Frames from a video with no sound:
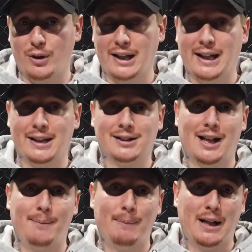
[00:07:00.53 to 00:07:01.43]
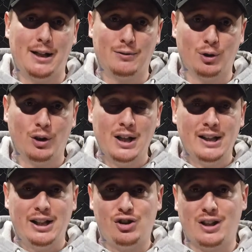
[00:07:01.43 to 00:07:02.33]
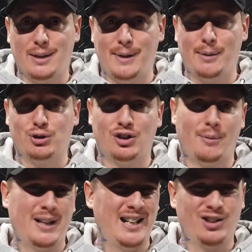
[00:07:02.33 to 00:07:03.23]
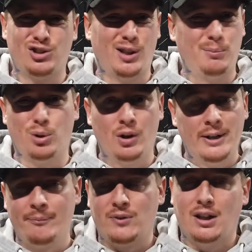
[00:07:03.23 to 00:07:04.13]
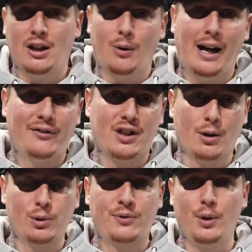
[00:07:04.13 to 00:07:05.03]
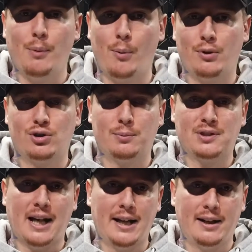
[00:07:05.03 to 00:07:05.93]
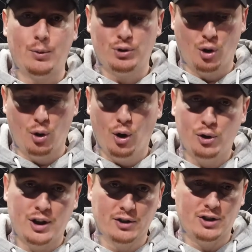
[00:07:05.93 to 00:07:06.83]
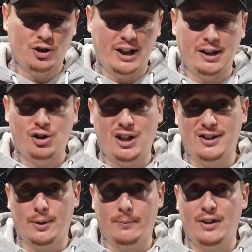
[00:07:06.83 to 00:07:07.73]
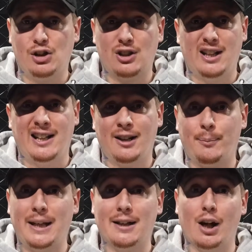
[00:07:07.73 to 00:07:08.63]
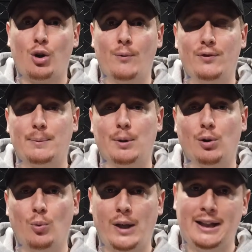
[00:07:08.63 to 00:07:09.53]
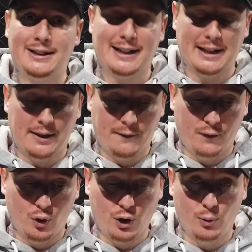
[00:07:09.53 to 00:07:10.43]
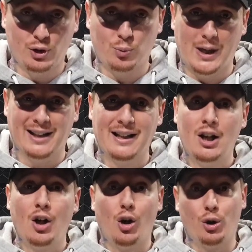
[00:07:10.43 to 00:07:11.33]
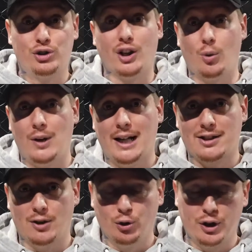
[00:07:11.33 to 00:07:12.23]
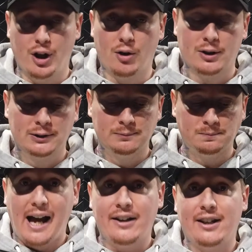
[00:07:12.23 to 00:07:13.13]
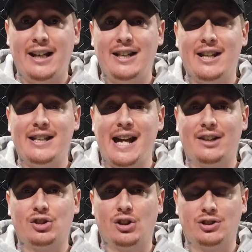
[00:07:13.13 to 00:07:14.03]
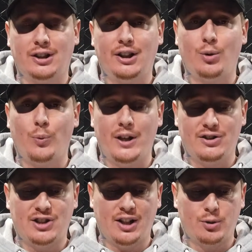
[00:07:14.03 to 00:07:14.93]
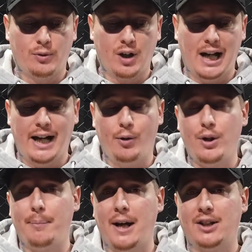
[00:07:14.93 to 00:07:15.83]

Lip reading: going to get this armbar or is she going to be able to dominate on top? But you know, after those few moments subsided, it was all Chelsea Chandler. She ended up finishing it and had been a comfortable winning ticket for you as well, also as an underdog. And in the next solid winners section, we've got Xiaonan